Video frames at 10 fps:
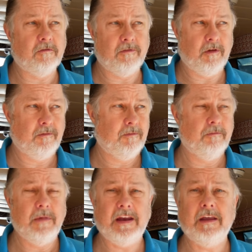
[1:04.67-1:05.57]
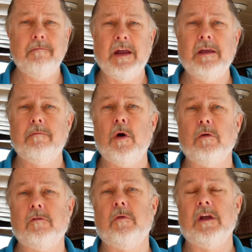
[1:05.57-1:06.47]
of uh, many, many
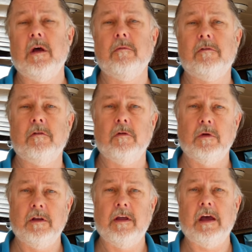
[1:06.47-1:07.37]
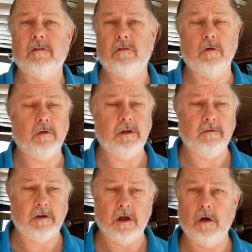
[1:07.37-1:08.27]
boats when it comes to doing decks or
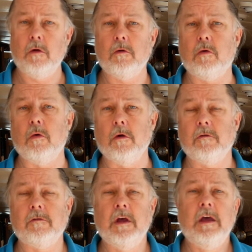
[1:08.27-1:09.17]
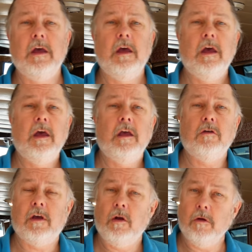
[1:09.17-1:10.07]
even uh, hull cores.
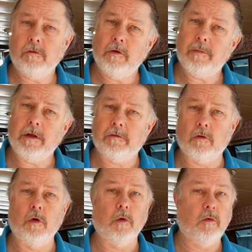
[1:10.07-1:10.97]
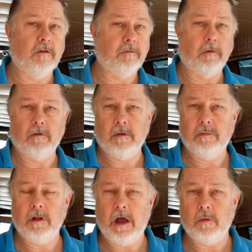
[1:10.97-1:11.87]
You can also replace the core with marine
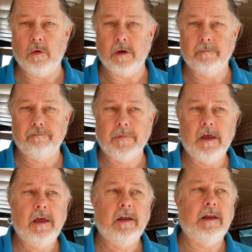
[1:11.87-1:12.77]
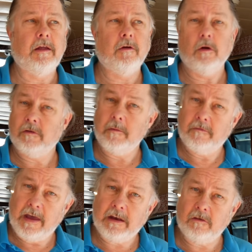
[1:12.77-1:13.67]
plywood. Now, there are some
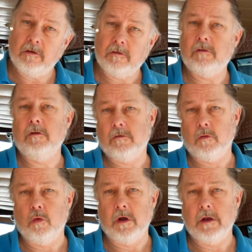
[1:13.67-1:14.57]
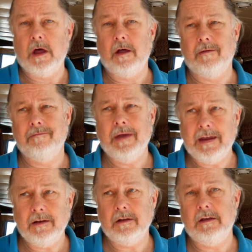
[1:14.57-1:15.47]
advantages to using wood. Uh,
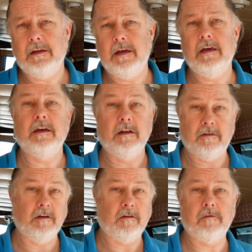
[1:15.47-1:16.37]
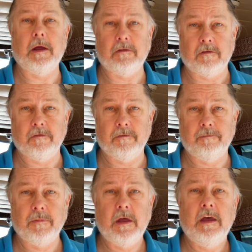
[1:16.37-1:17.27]
mainly, it's inexpensive,
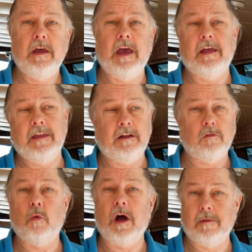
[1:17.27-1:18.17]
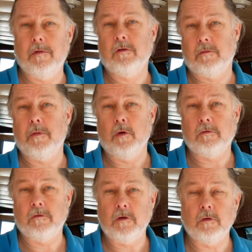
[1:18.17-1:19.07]
and that's why most
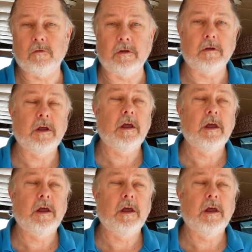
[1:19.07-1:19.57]
boats use it.